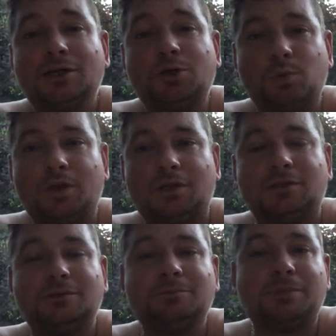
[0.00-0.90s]
who will
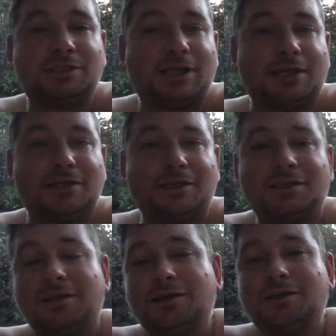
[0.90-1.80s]
be
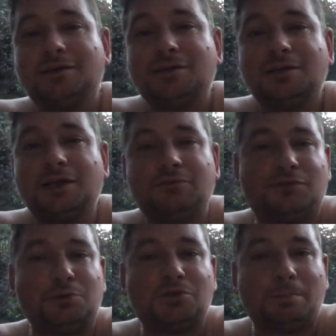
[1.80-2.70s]
standing in
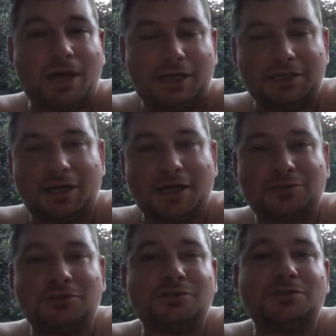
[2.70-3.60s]
future
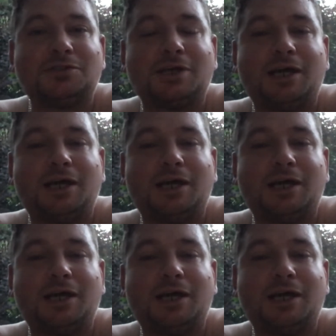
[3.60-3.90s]
by-elections